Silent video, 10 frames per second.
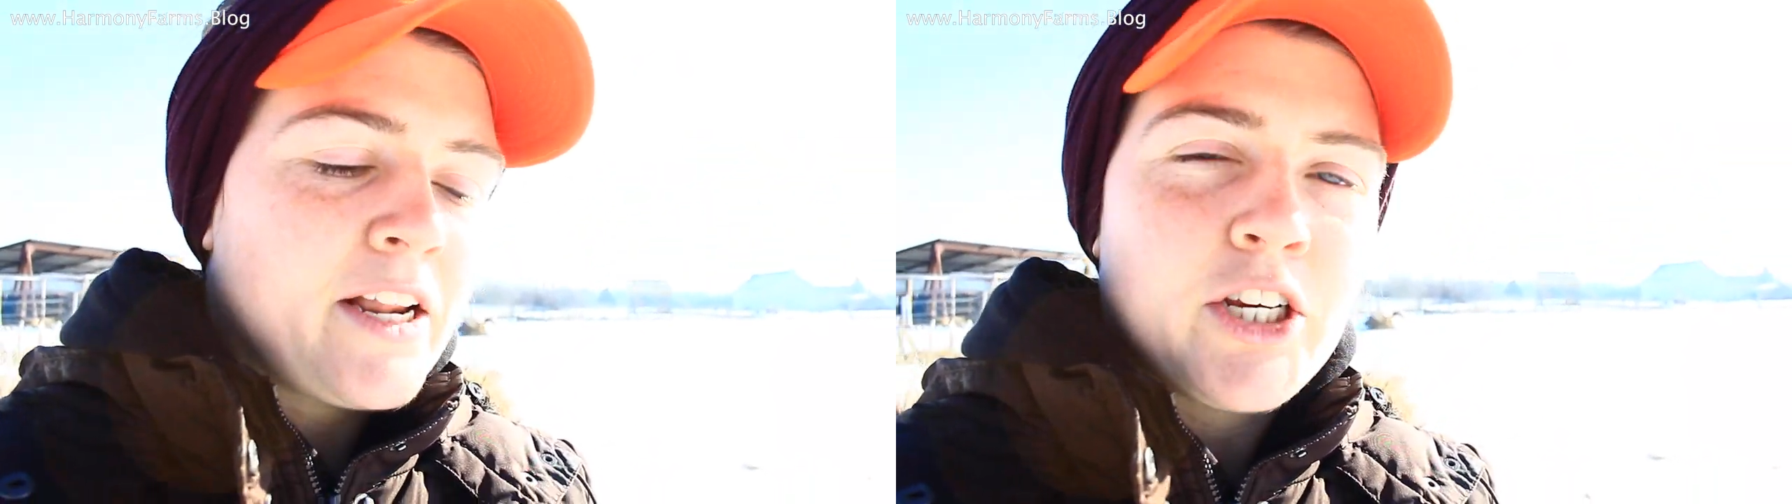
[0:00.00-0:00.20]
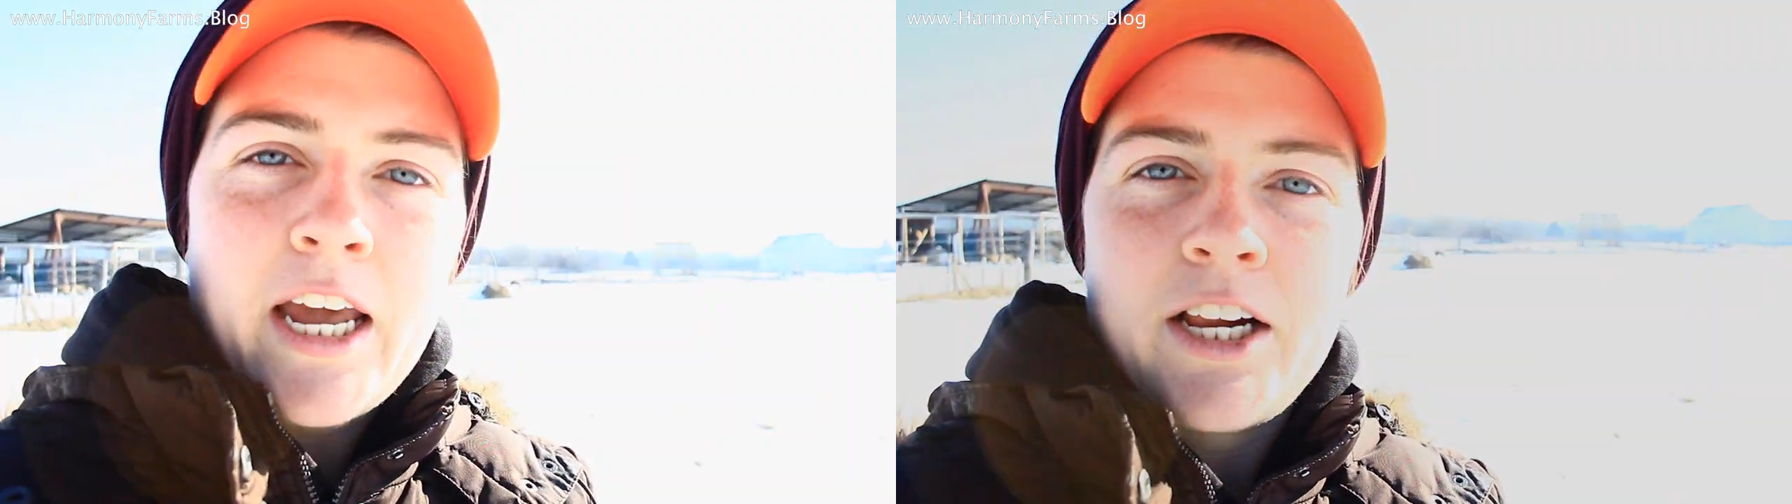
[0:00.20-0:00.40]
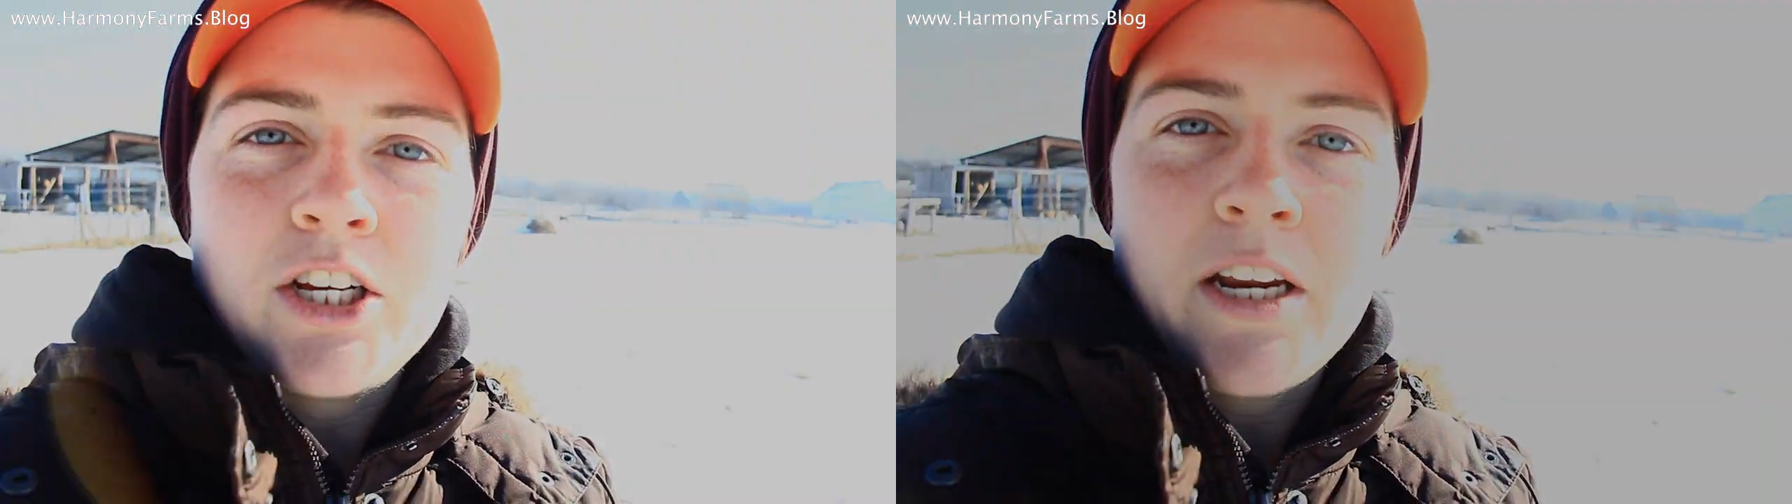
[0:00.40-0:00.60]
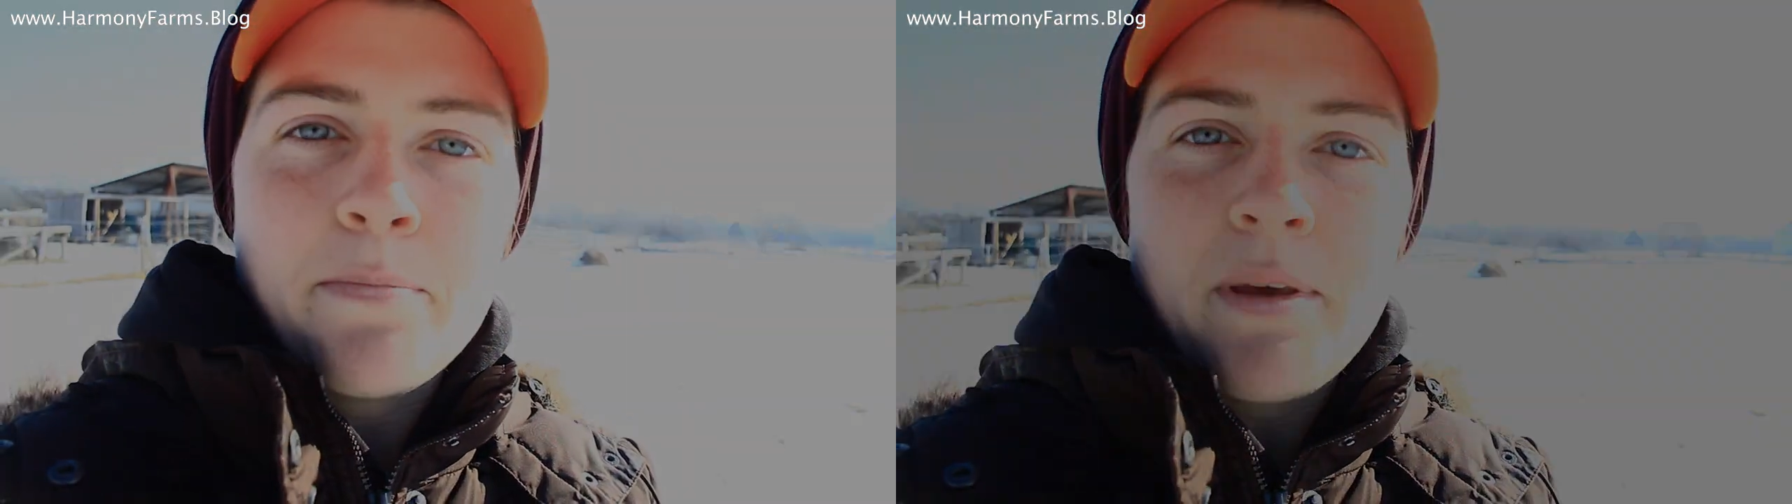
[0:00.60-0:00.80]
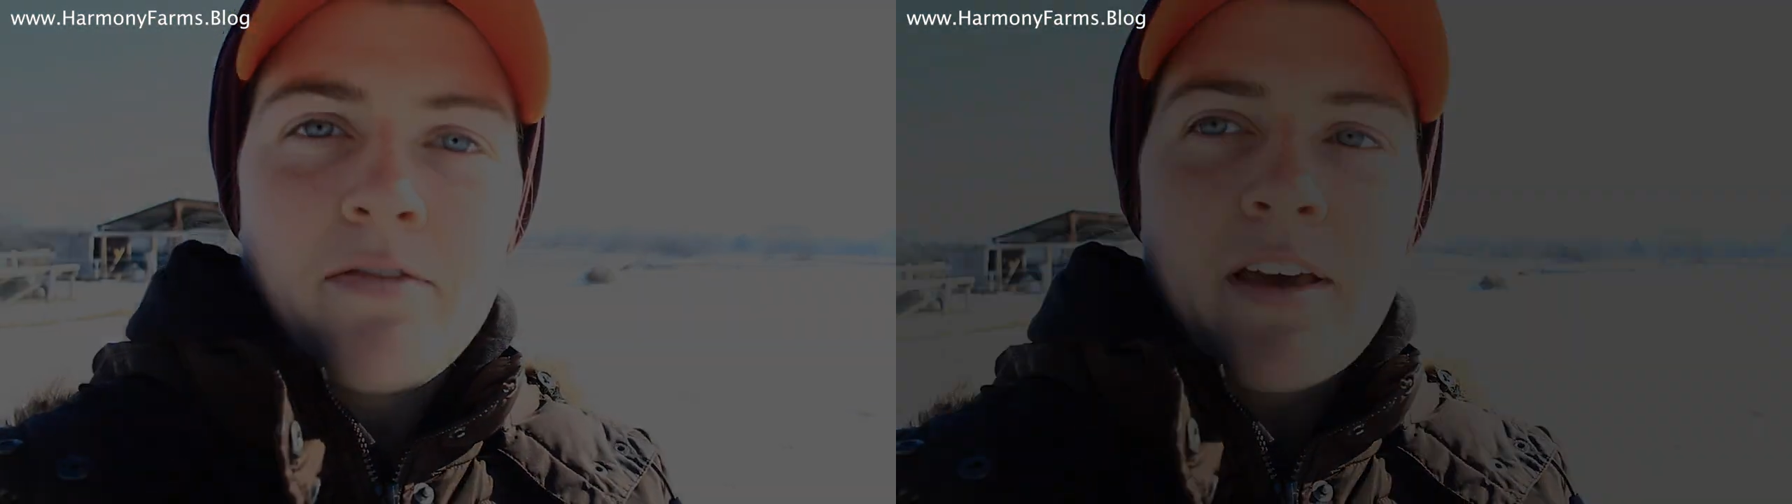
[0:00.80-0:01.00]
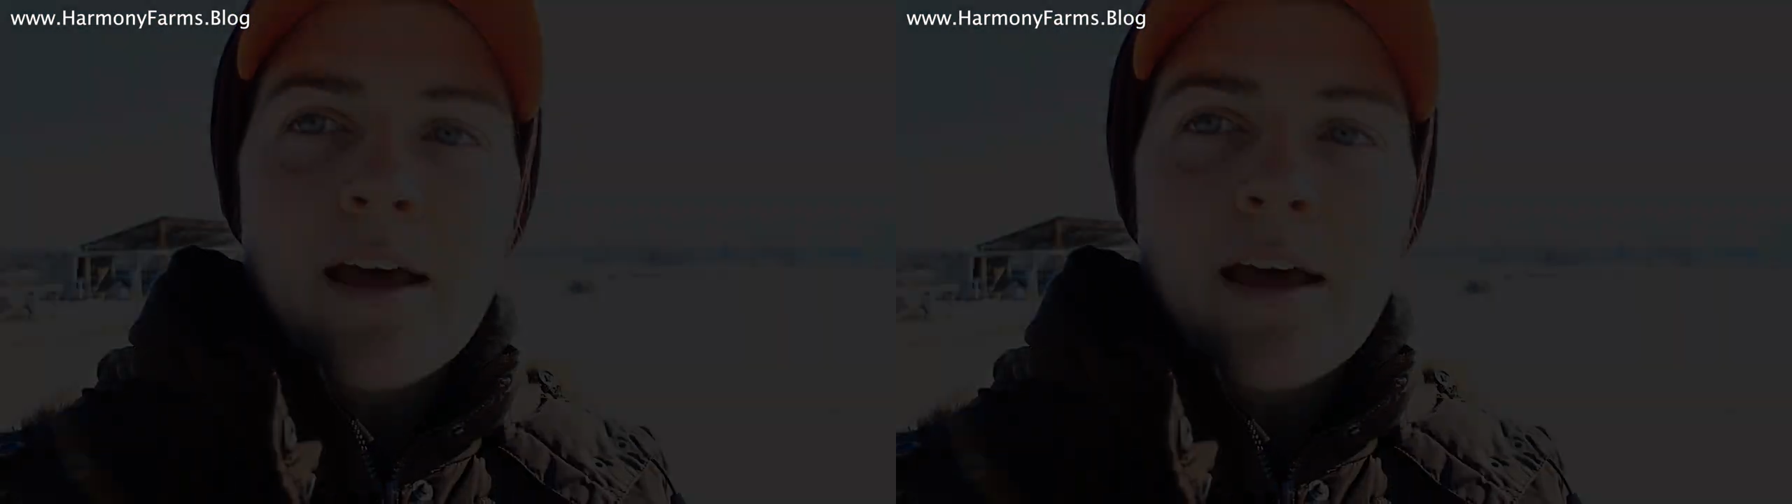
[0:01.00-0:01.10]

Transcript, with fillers: education in beef